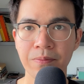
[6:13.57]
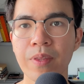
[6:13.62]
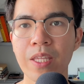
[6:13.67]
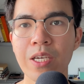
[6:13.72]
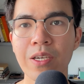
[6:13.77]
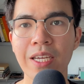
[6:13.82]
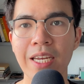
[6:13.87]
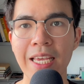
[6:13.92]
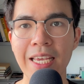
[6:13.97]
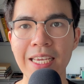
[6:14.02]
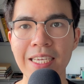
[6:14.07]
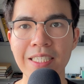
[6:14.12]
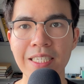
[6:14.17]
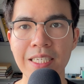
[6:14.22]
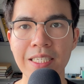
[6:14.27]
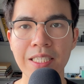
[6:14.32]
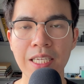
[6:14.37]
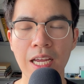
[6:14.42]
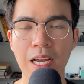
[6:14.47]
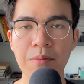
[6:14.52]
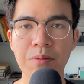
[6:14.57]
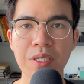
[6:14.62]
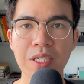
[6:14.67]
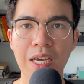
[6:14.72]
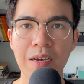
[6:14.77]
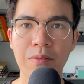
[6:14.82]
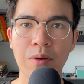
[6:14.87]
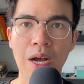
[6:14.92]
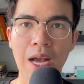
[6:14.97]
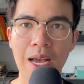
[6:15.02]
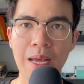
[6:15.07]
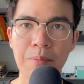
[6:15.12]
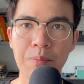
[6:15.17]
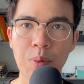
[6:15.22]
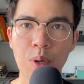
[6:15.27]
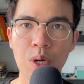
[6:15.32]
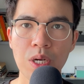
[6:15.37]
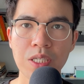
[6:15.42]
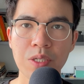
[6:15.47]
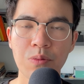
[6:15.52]
You can easily set up several
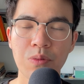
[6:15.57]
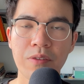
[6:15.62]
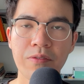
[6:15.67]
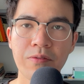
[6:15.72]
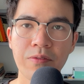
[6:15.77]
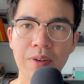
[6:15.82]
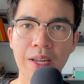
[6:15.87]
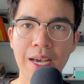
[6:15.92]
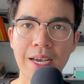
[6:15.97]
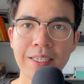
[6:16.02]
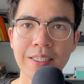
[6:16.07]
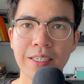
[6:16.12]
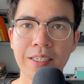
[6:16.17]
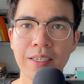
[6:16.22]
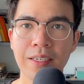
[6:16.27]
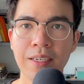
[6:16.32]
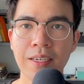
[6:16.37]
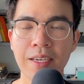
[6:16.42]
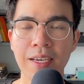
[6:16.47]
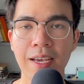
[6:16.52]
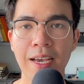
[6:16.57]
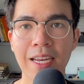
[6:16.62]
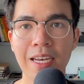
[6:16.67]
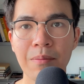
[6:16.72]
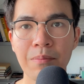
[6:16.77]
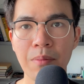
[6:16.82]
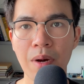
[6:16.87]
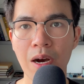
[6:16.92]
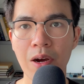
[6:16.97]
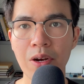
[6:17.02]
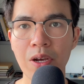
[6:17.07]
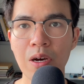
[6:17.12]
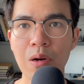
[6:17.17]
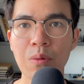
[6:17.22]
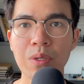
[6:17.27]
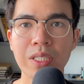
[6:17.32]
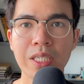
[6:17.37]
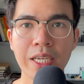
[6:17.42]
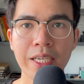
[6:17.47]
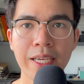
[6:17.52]
endpoints with Flask, and the model
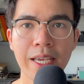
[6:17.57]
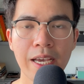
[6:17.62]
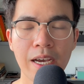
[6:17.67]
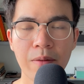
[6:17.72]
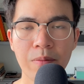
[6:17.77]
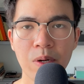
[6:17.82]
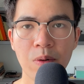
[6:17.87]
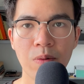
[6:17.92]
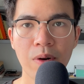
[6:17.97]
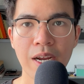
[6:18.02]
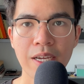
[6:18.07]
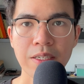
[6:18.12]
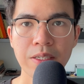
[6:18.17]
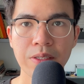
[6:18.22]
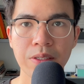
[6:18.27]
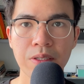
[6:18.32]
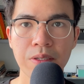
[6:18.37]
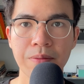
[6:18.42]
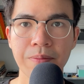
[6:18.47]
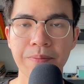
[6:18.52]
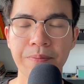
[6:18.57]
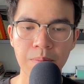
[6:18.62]
will take care of the rest.